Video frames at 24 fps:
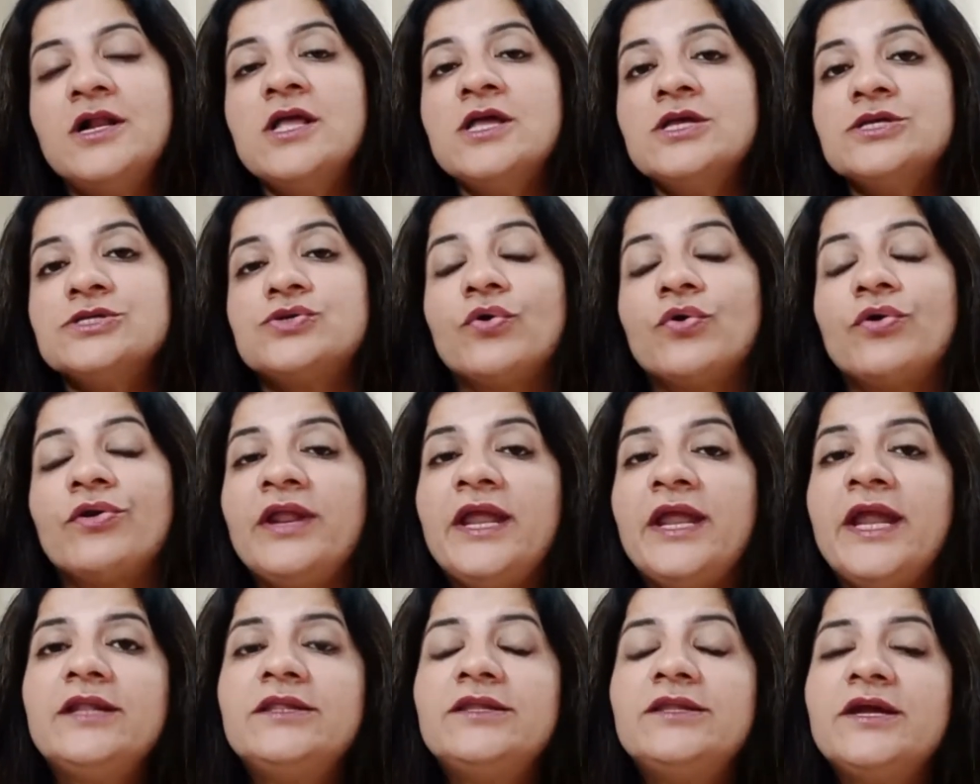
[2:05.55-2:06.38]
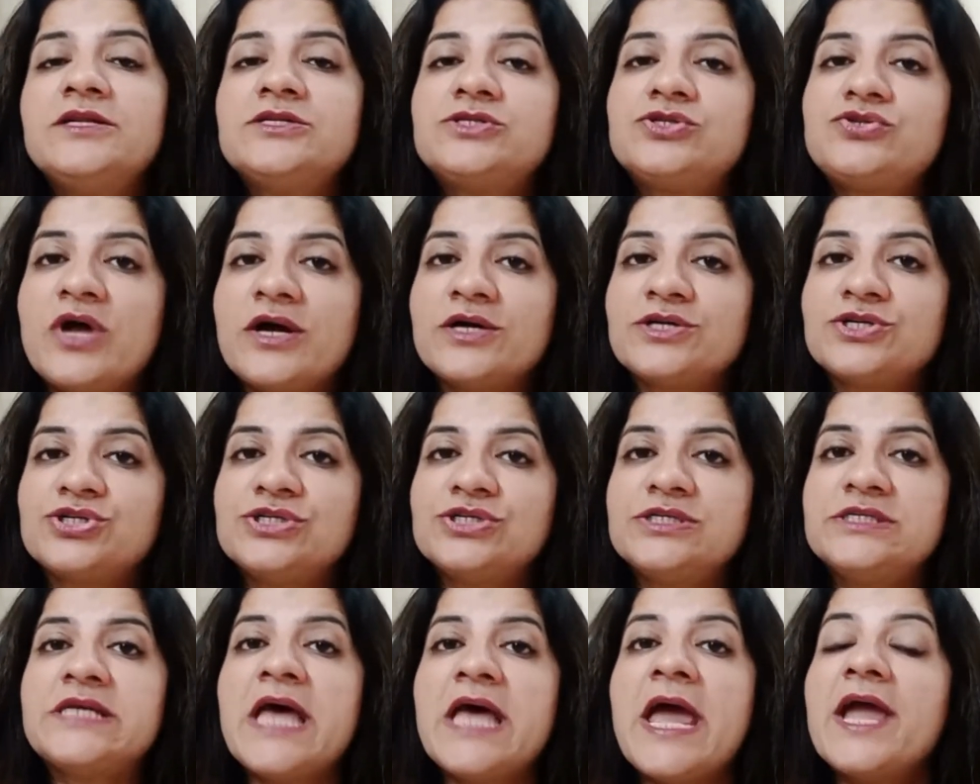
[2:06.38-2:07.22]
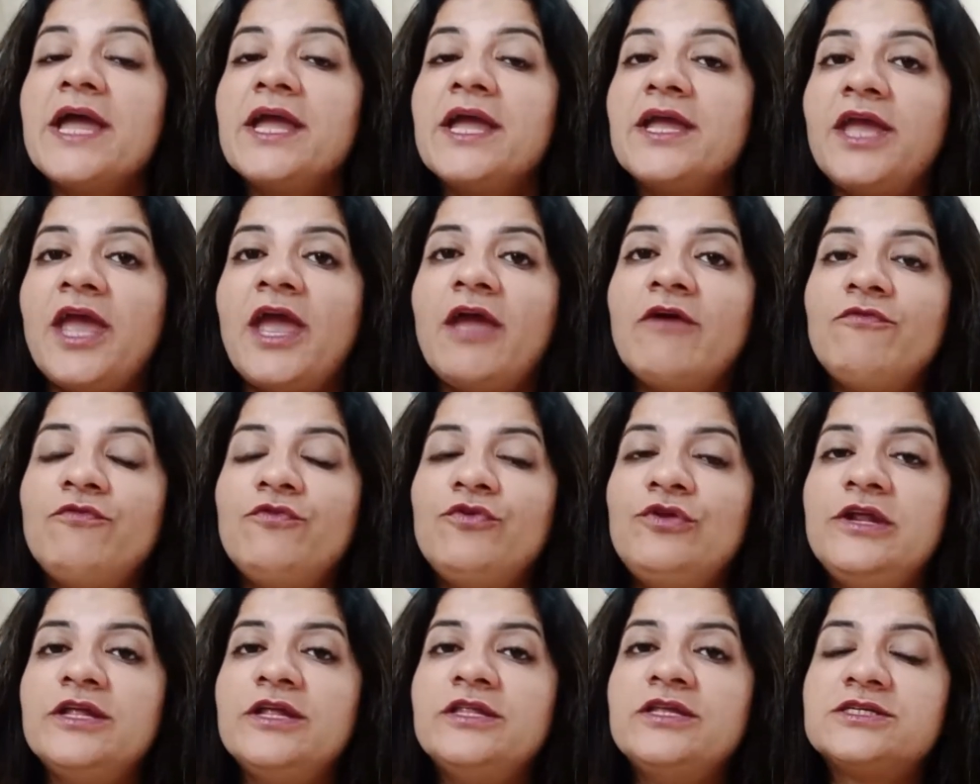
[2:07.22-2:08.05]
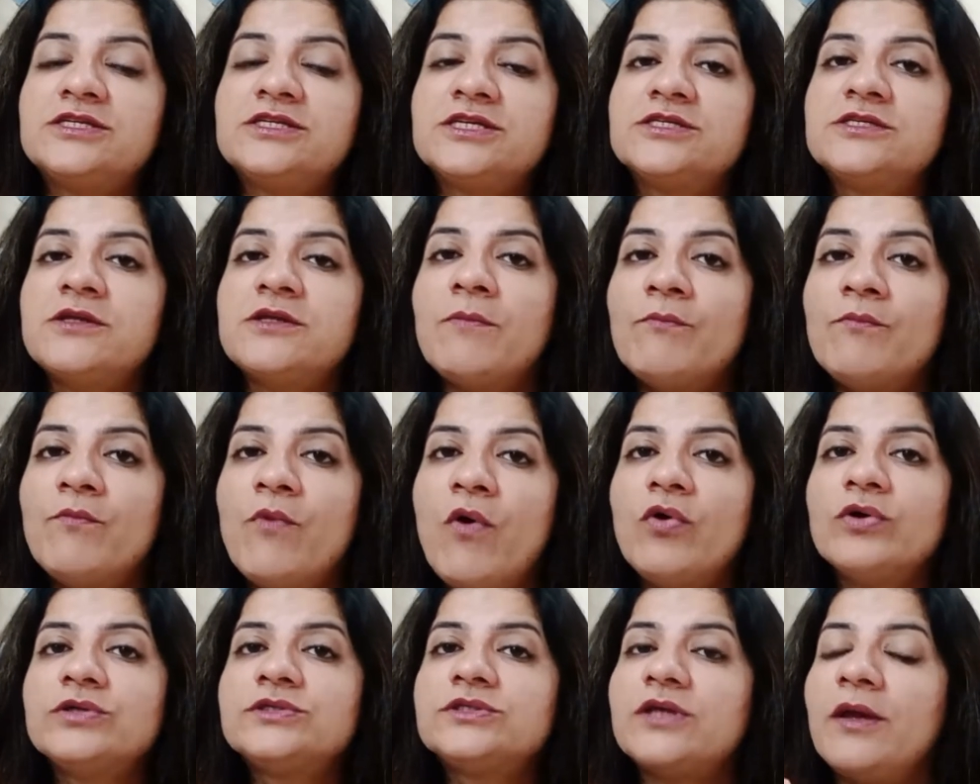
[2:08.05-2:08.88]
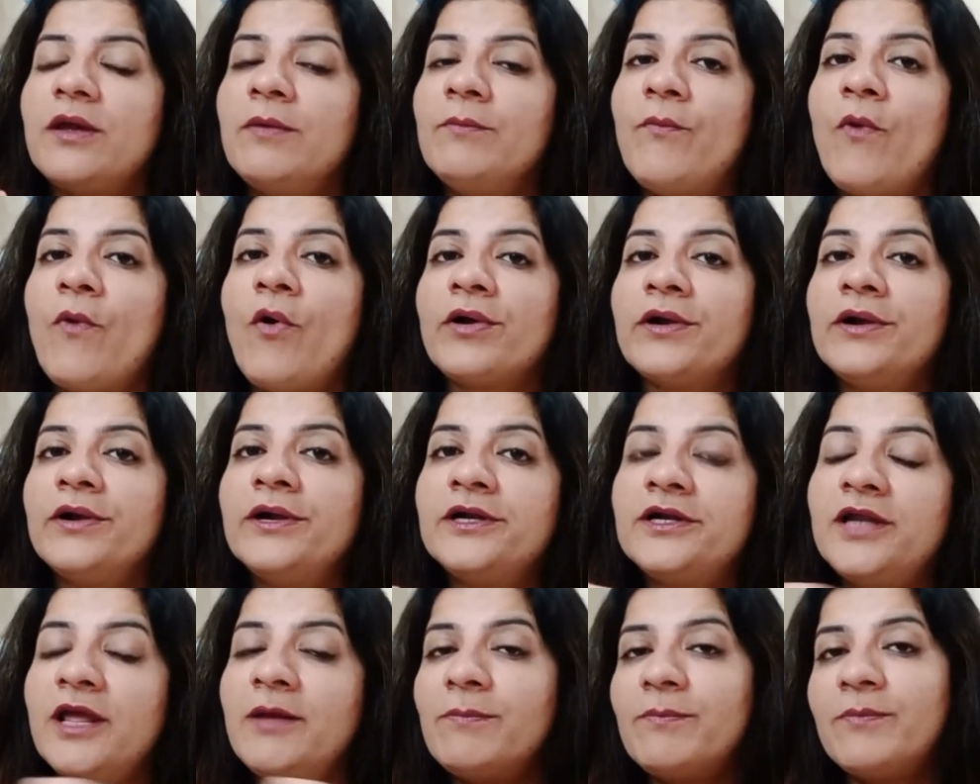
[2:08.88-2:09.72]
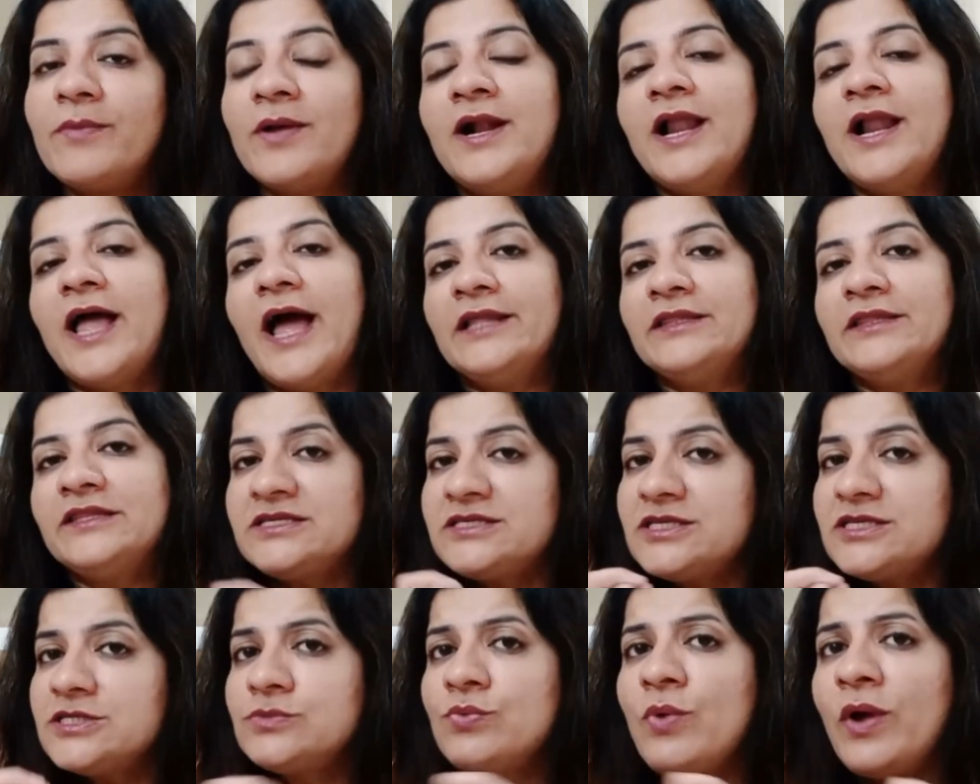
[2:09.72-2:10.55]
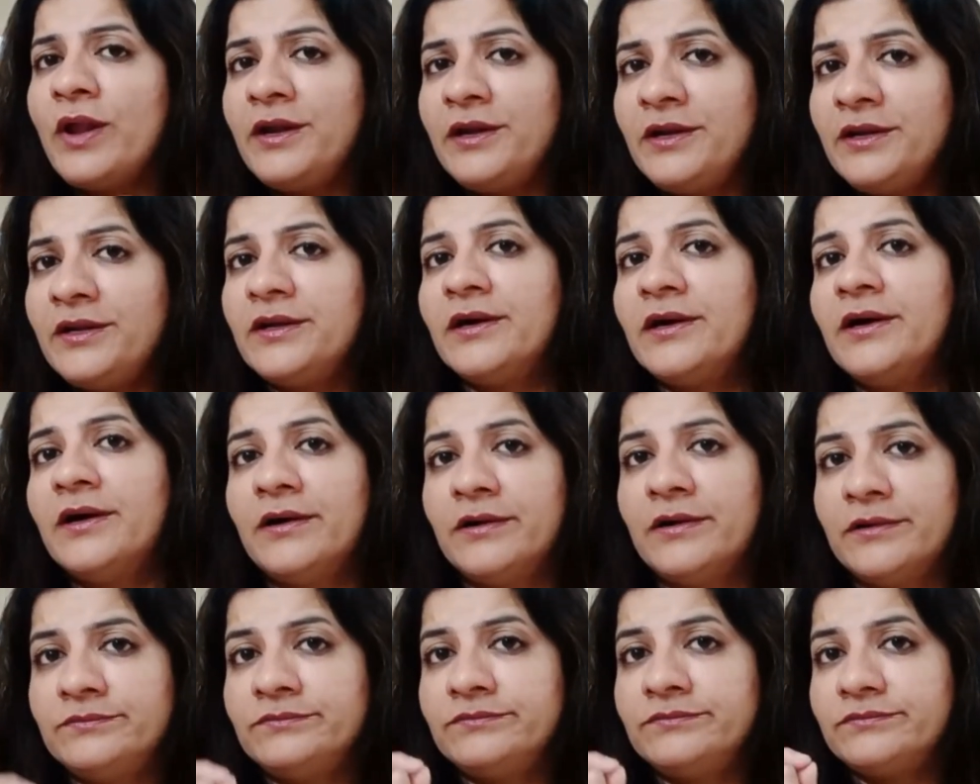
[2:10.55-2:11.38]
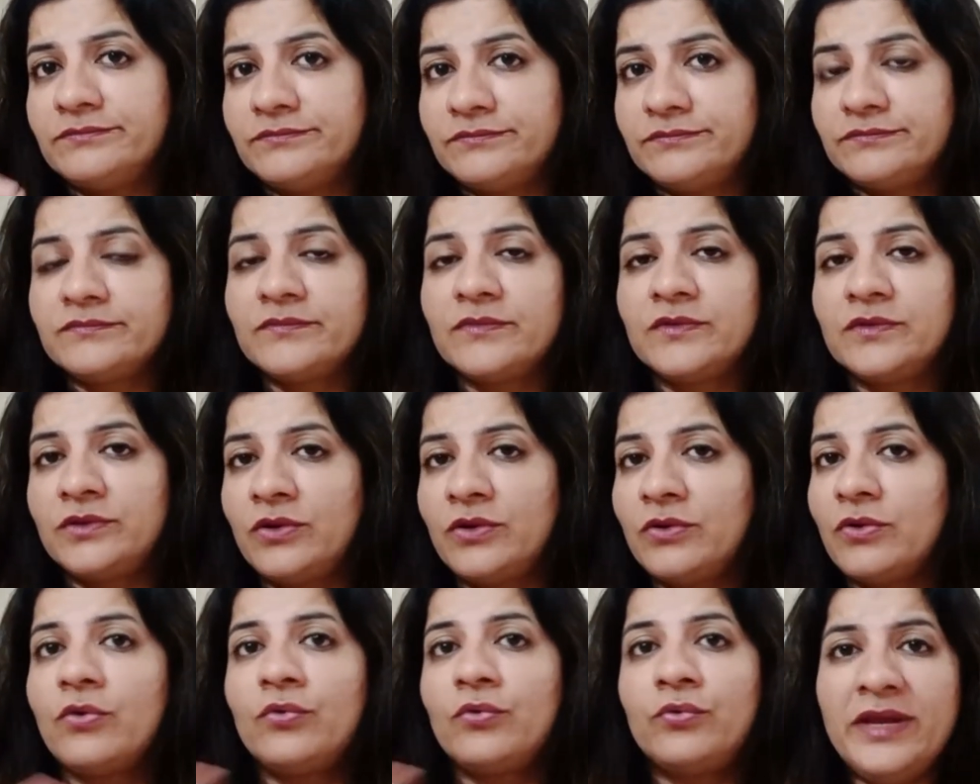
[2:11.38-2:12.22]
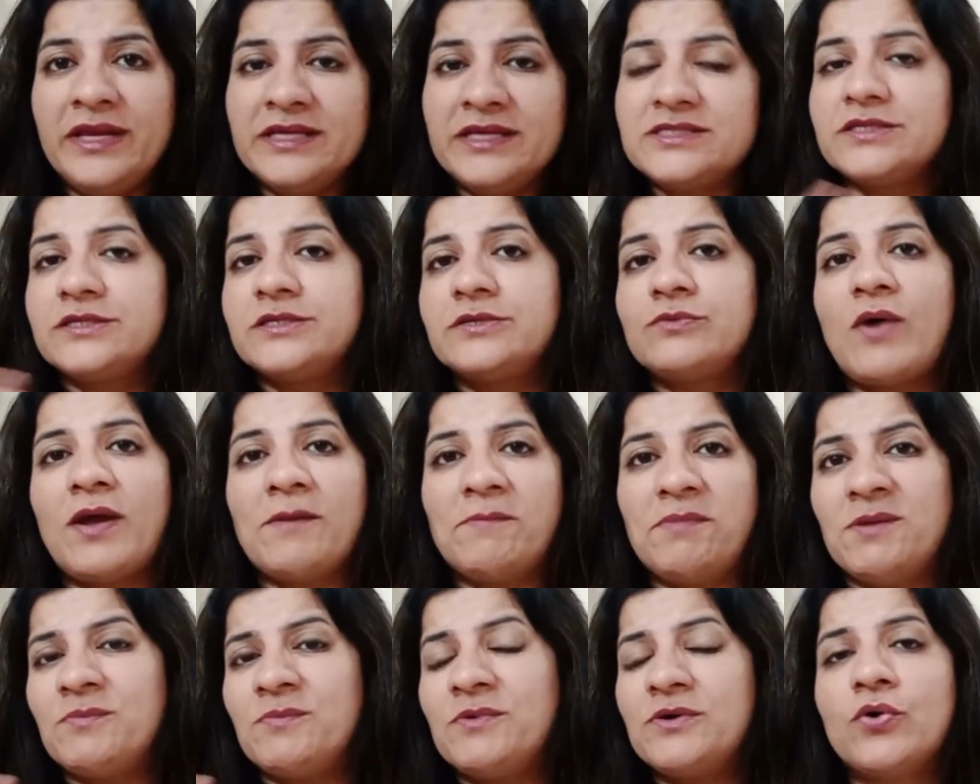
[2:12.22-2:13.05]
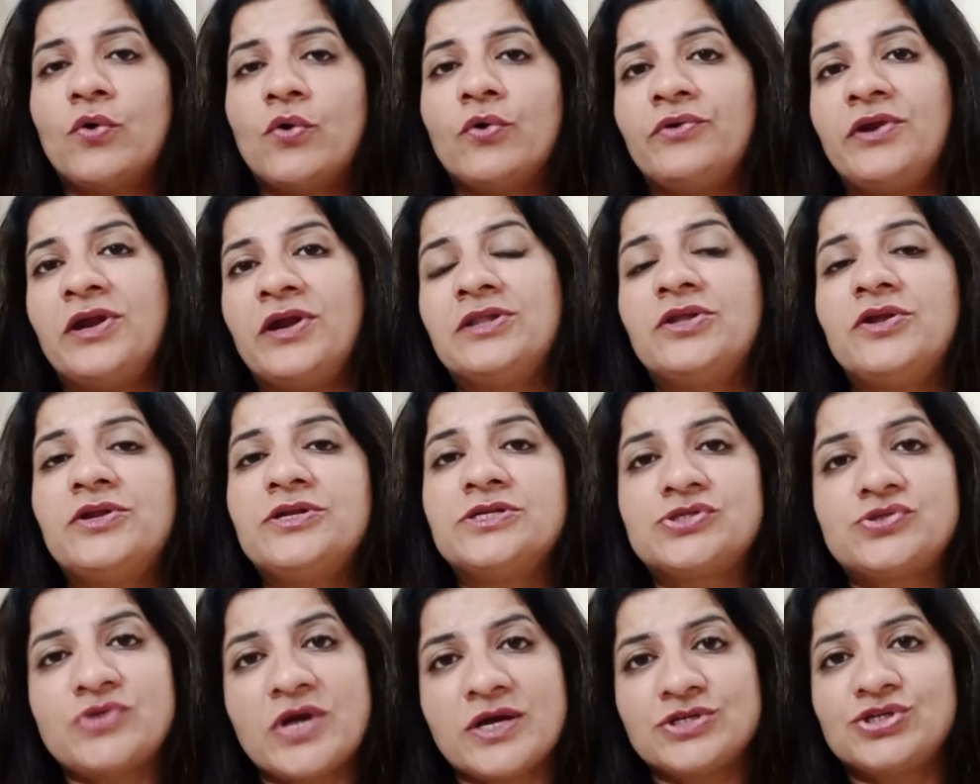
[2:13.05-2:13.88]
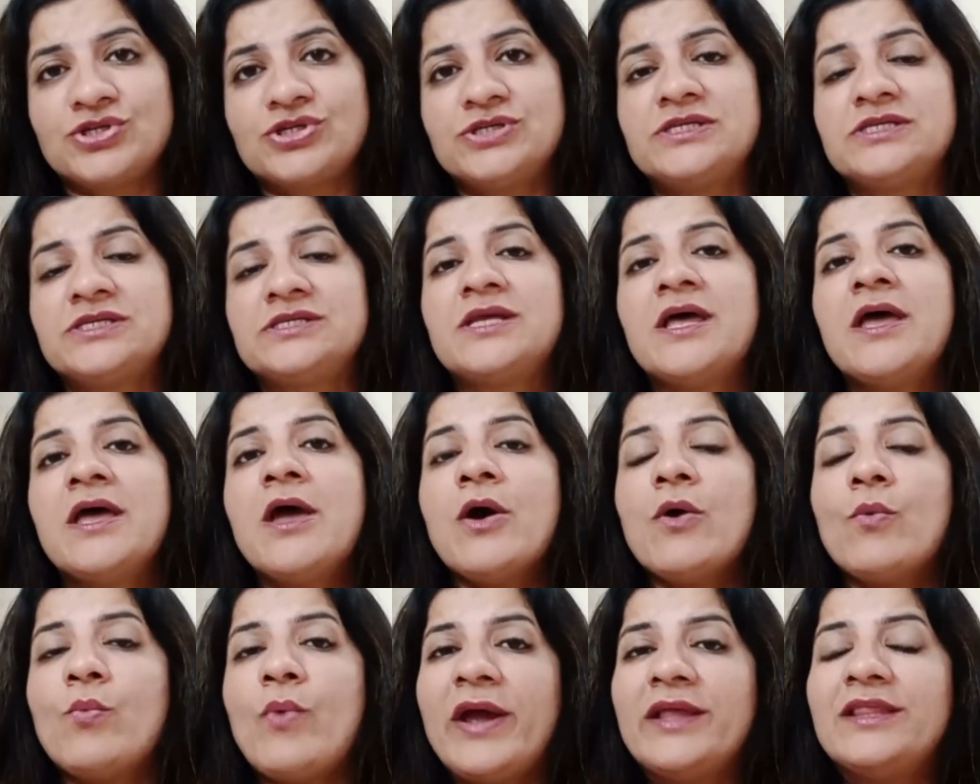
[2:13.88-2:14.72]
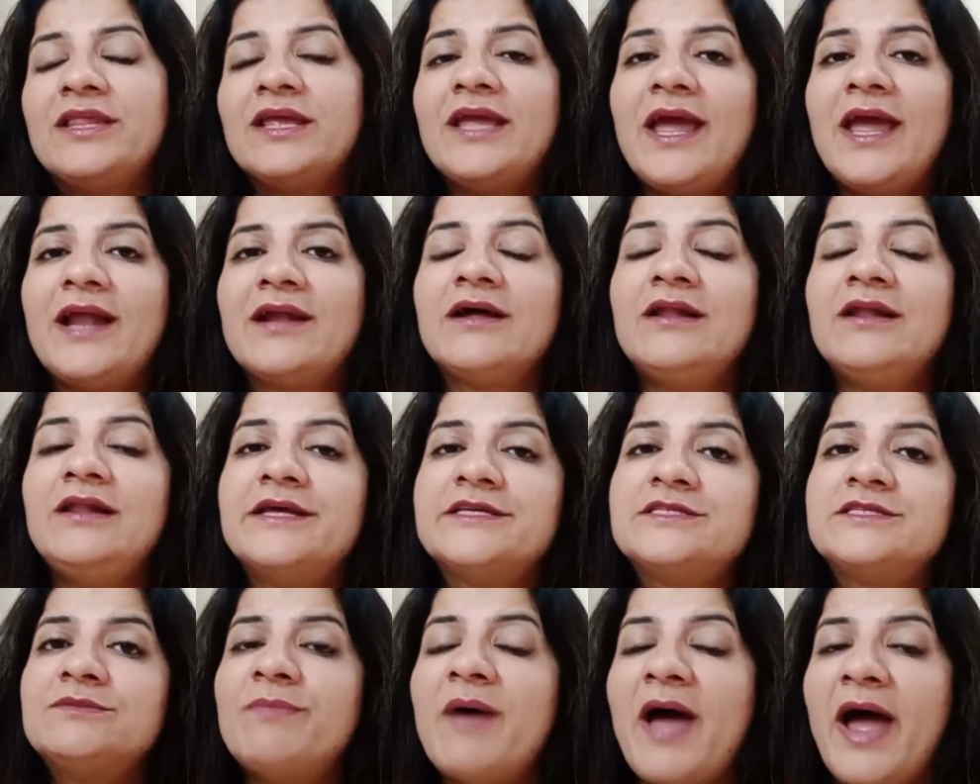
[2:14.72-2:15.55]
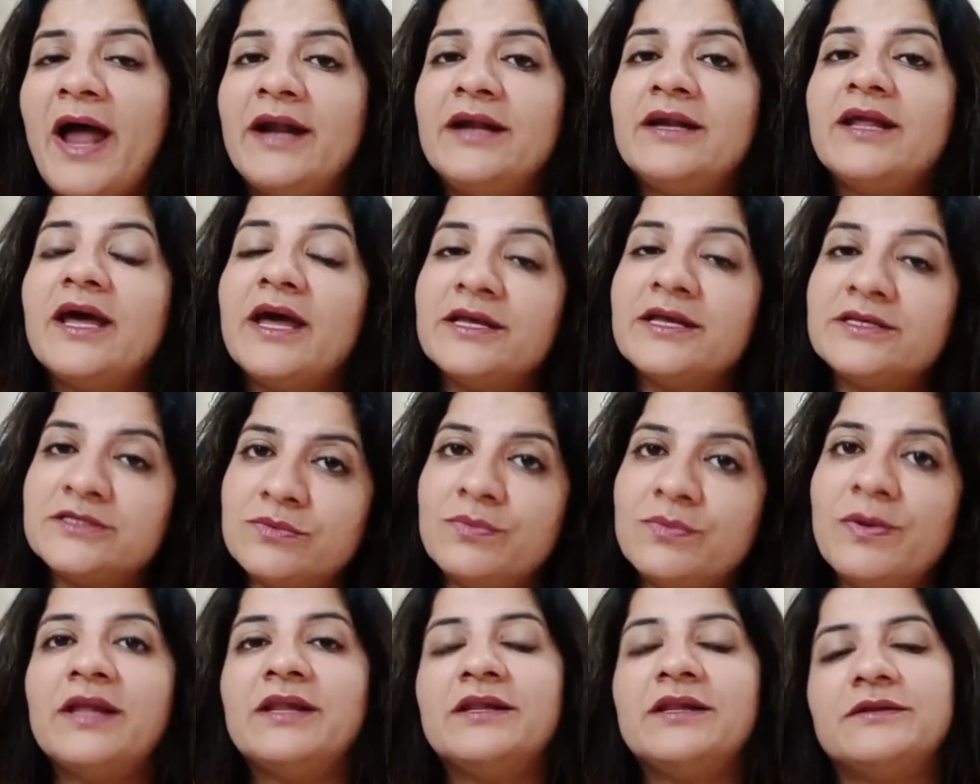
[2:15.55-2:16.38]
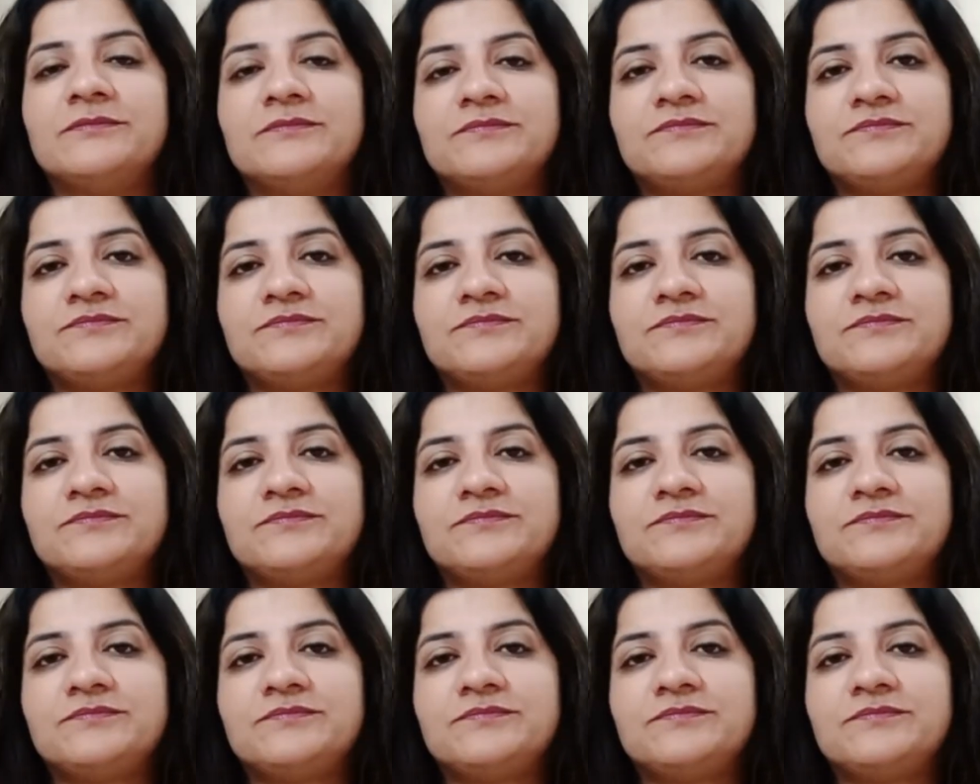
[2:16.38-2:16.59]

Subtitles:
So read the instructions carefully. This is the most important tip, and this is one reason why people don't read the instructions, is why they get a less band as well.